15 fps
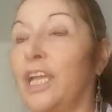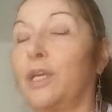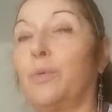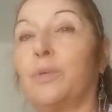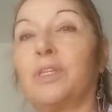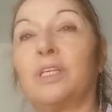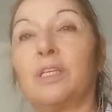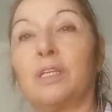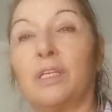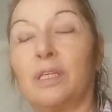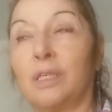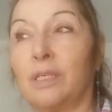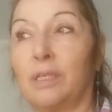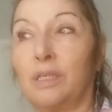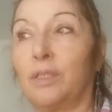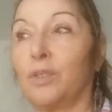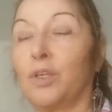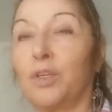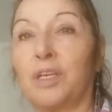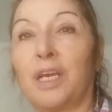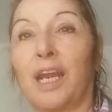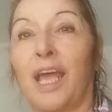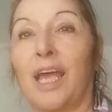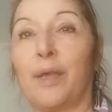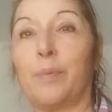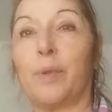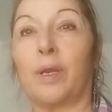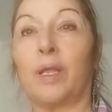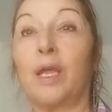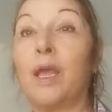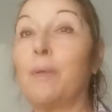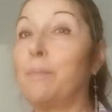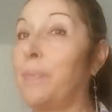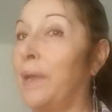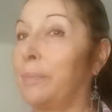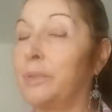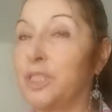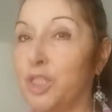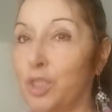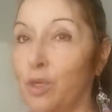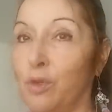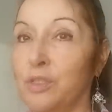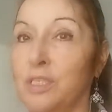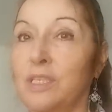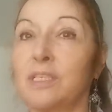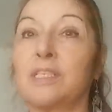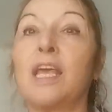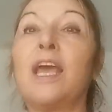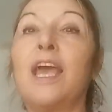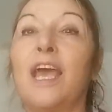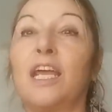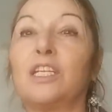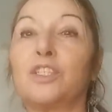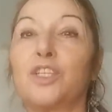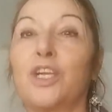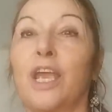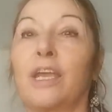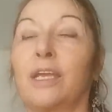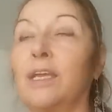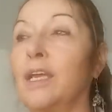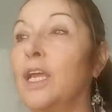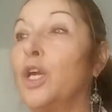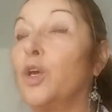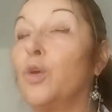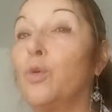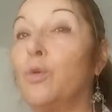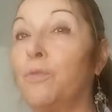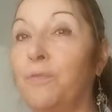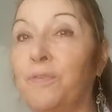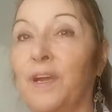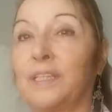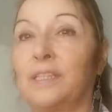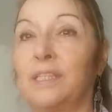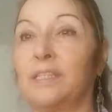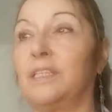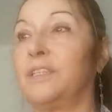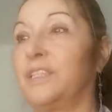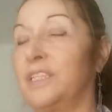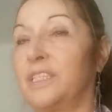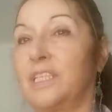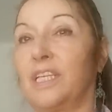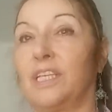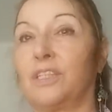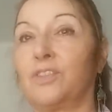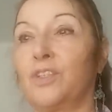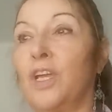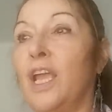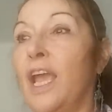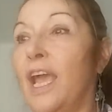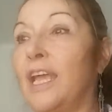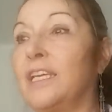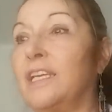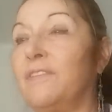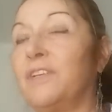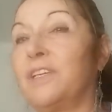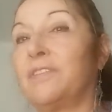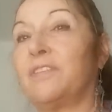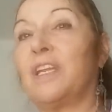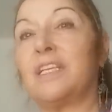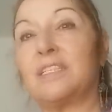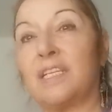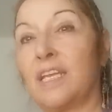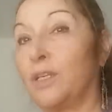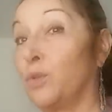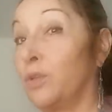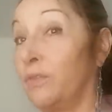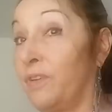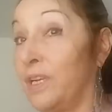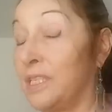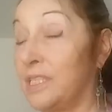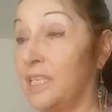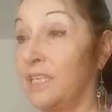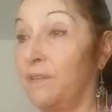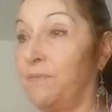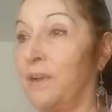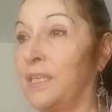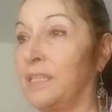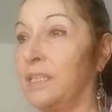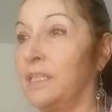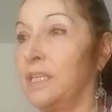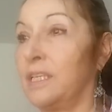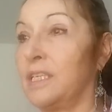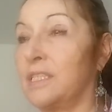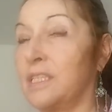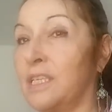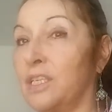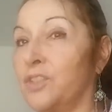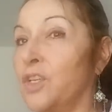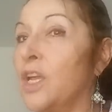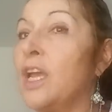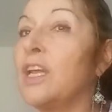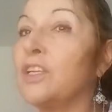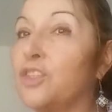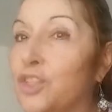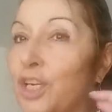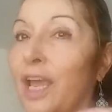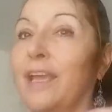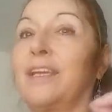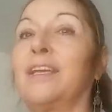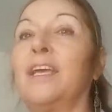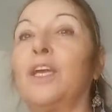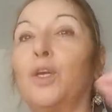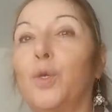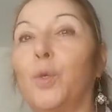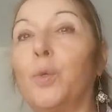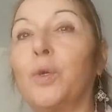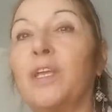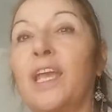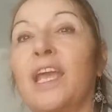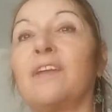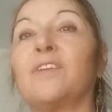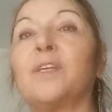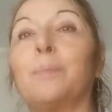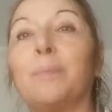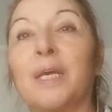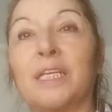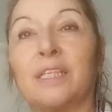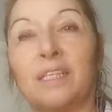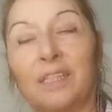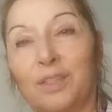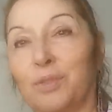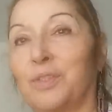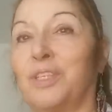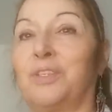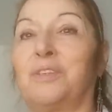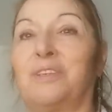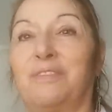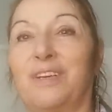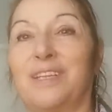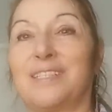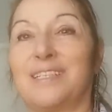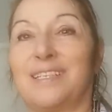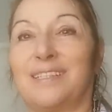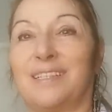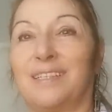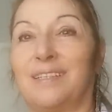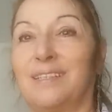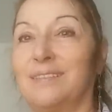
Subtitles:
with reliable published sources, and check who funded the research. And even if they say university funded the research, check who gave the money to the university.